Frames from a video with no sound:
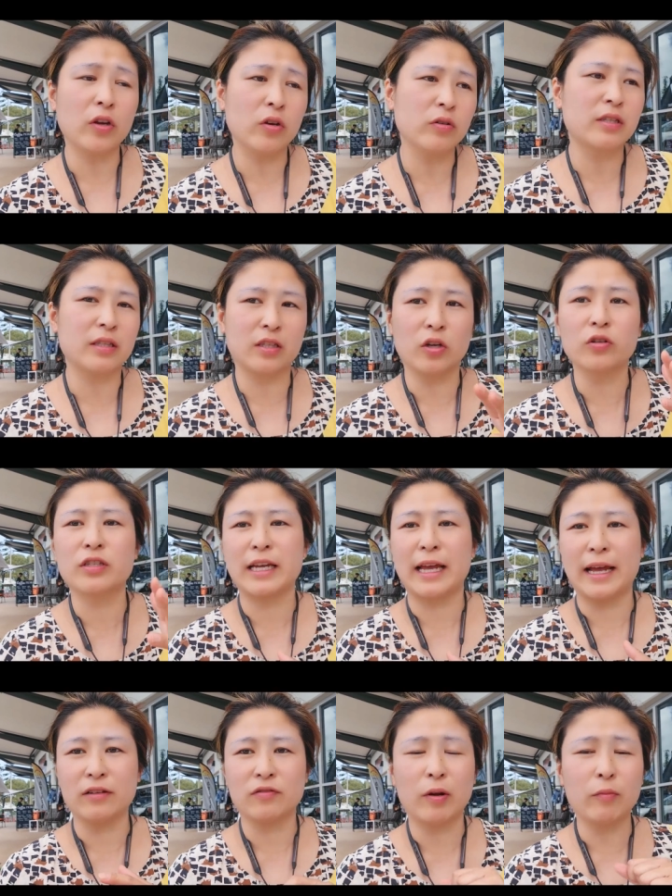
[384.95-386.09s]
Those those
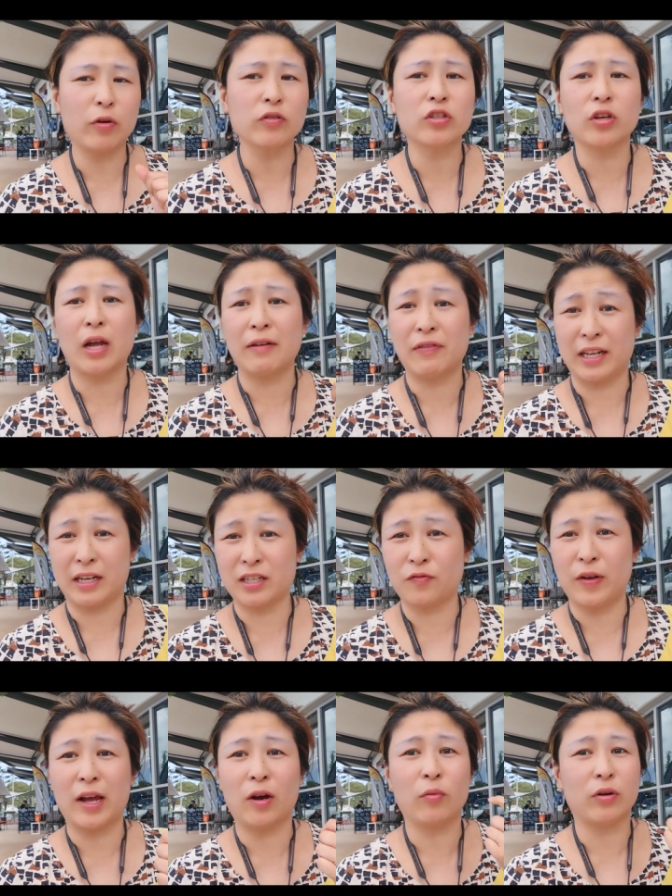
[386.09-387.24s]
towns, right? We also have
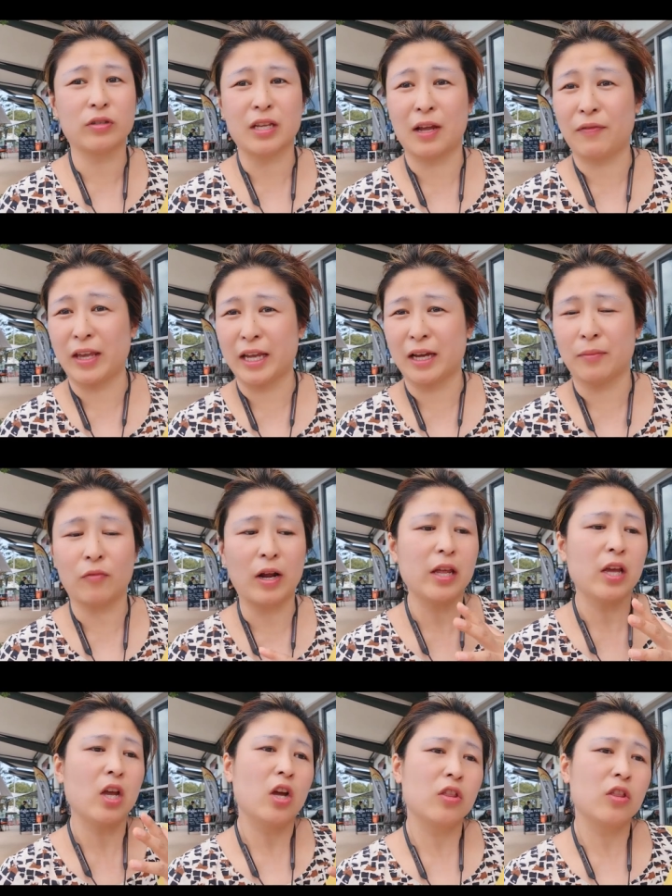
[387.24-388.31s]
Innisfail, we also have Ingham, right?